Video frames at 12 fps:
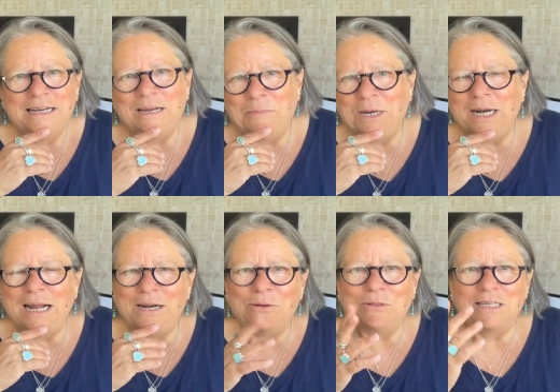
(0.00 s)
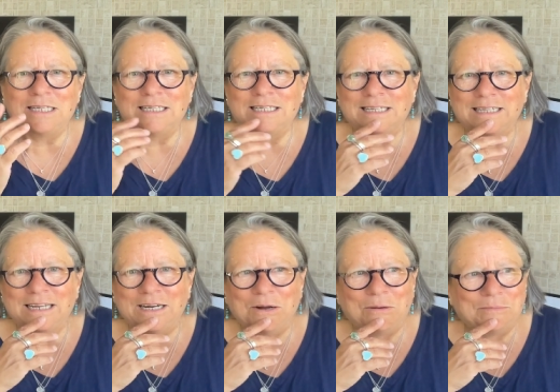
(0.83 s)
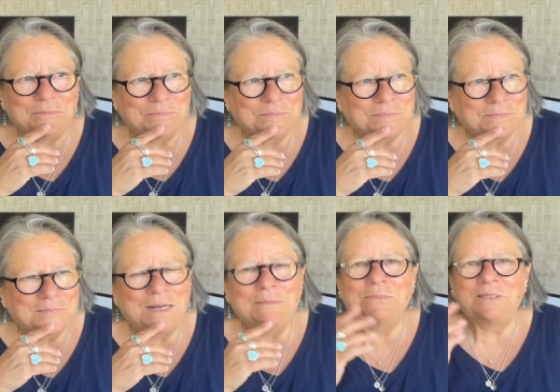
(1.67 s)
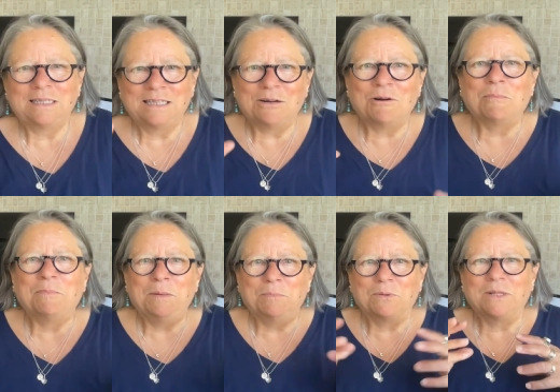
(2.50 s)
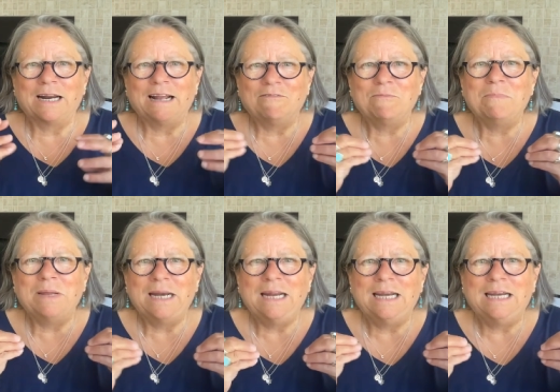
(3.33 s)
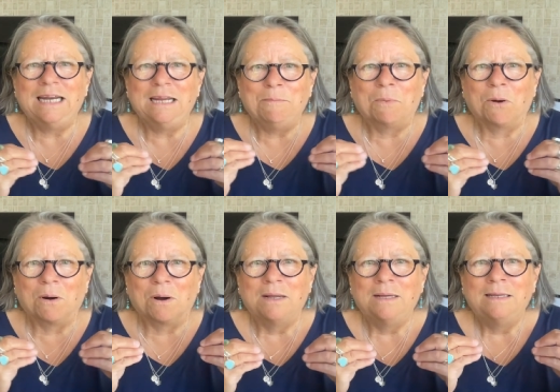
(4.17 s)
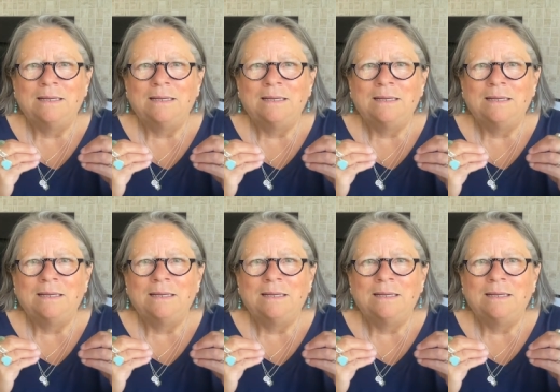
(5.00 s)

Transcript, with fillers: I mean, I know this is, you know, I'm, there are people that have many deeper